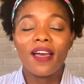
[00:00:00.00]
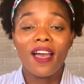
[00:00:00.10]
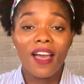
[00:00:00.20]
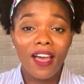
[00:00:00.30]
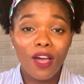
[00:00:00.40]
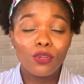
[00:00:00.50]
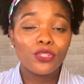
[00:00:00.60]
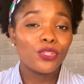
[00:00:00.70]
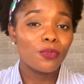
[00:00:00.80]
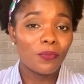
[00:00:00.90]
How do
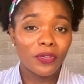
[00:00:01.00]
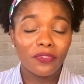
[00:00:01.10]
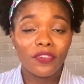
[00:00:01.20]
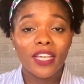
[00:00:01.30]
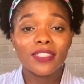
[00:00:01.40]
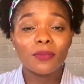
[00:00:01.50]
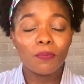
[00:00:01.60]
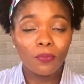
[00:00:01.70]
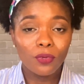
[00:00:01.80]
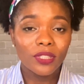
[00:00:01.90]
you prevent
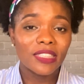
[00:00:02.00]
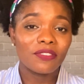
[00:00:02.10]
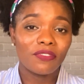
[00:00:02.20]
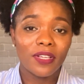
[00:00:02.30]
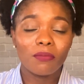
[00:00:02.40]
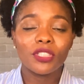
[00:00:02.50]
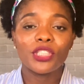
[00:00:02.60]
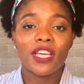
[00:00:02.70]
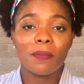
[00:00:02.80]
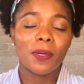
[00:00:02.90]
post-inflammatory
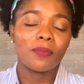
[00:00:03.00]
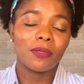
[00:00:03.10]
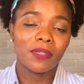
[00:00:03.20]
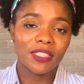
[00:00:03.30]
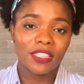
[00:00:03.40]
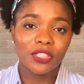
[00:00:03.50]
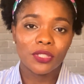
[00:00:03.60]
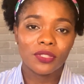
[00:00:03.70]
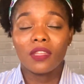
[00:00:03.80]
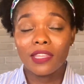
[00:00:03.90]

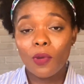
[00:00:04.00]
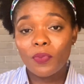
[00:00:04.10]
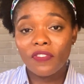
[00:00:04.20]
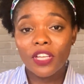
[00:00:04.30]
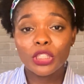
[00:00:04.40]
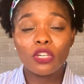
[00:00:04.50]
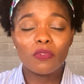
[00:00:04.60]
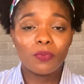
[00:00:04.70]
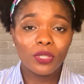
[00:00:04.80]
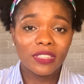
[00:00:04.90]
hyperpigmentation? Now, prevention of
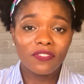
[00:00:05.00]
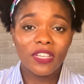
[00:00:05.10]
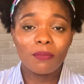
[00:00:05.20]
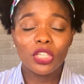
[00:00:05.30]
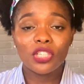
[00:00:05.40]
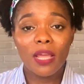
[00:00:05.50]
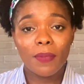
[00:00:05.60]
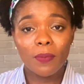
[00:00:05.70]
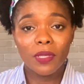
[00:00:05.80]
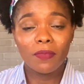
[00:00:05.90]
post-inflammatory
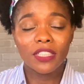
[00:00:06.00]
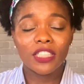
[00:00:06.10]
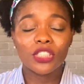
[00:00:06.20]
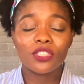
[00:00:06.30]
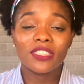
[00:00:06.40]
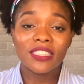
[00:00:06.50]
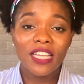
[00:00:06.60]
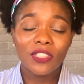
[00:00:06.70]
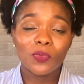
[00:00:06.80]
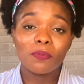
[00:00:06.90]
hyperpigmentation
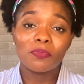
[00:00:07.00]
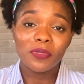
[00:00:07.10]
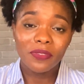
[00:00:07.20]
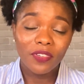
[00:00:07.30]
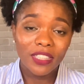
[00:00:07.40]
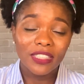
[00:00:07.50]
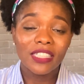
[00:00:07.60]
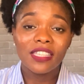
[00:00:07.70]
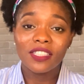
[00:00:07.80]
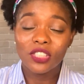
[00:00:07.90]
starts with preventing
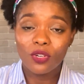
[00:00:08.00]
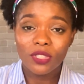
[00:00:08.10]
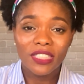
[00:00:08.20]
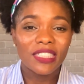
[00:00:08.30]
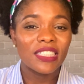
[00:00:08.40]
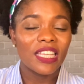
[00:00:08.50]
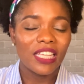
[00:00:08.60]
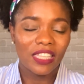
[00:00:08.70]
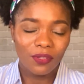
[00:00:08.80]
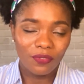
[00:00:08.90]
these causes
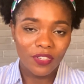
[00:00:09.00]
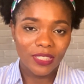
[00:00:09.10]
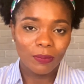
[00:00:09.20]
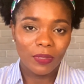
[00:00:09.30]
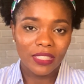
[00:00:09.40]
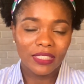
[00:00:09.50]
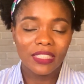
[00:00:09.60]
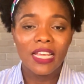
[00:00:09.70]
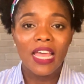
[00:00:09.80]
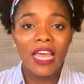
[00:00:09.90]
in the first place
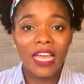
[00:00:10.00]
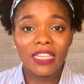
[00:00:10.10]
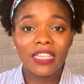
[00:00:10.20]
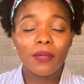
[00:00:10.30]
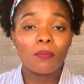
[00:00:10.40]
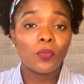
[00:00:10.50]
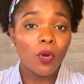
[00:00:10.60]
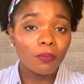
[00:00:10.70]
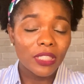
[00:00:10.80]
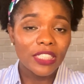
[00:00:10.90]
and then
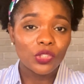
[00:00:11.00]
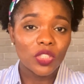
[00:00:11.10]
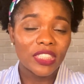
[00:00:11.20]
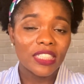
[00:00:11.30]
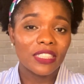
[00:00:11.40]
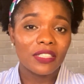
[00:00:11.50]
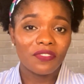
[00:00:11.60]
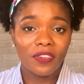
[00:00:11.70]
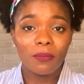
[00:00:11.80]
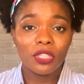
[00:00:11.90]
promptly treating the
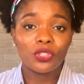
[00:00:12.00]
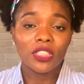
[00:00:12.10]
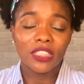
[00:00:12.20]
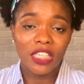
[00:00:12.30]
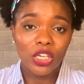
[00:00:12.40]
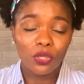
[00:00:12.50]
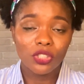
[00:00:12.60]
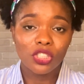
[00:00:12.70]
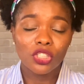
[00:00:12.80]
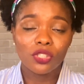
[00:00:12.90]
inflammatory skin
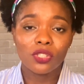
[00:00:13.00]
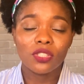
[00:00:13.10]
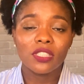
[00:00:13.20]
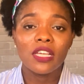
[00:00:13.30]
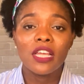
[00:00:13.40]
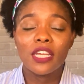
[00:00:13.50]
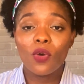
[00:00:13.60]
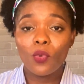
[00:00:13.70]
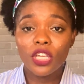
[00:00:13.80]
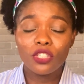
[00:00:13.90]
conditions. Now,
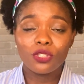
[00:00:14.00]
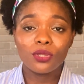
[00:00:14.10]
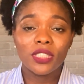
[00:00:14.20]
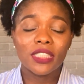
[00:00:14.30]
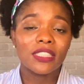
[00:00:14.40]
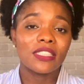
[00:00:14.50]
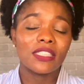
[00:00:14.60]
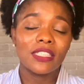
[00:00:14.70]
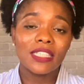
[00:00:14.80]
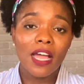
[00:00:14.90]
when you do this, the
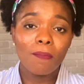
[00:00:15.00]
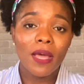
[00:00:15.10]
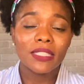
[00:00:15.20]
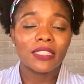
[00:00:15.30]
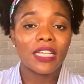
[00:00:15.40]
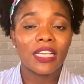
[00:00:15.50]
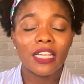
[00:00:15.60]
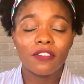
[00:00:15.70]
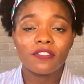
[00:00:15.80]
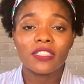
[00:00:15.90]
dark marks that are
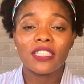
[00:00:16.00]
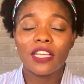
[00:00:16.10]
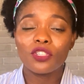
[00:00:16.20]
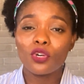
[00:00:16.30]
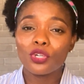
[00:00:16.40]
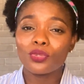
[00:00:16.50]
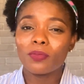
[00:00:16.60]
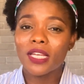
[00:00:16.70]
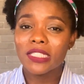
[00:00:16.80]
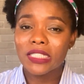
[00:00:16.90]
left, they are not going to be
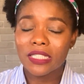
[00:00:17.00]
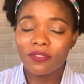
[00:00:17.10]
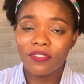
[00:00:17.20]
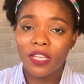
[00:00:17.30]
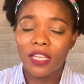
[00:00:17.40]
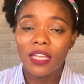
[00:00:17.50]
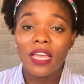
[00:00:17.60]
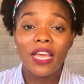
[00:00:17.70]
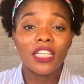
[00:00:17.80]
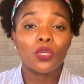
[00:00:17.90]
as severe
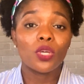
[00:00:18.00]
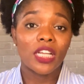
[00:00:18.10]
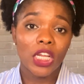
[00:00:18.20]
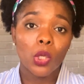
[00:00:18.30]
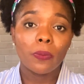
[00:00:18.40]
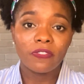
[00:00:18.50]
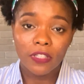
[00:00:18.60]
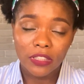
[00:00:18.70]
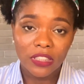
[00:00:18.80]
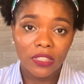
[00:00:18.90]
and they'll clear up
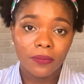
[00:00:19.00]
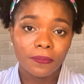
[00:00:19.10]
faster.